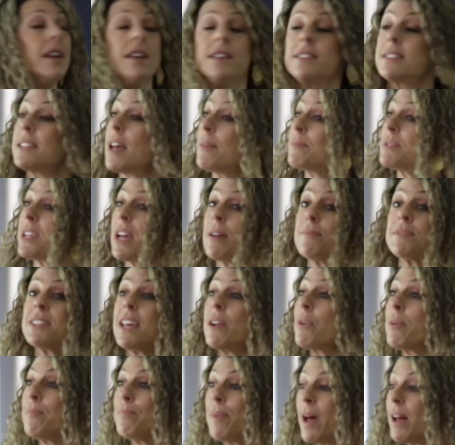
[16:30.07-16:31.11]
Sometimes
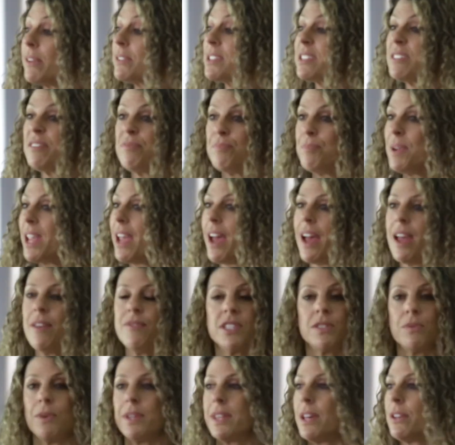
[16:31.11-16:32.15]
they're impulsive
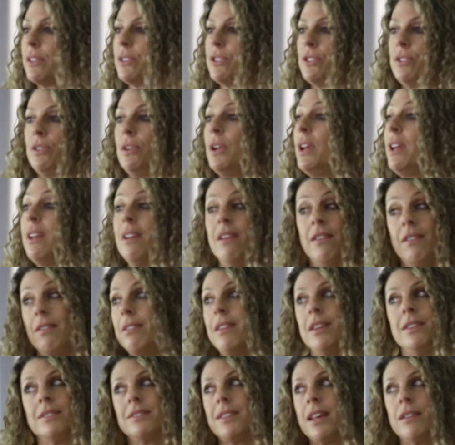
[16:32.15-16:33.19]
behaviors where they'll do
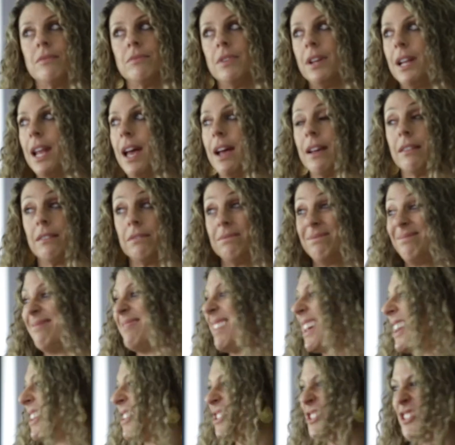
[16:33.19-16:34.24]
things that we're like,
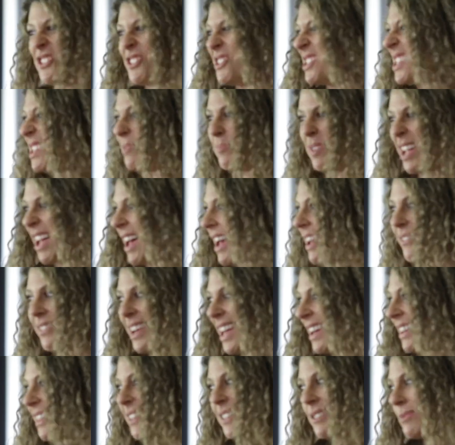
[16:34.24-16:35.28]
they don't usually behave
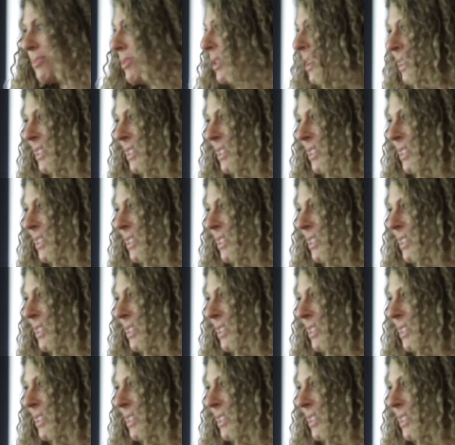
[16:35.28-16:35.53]
like this, what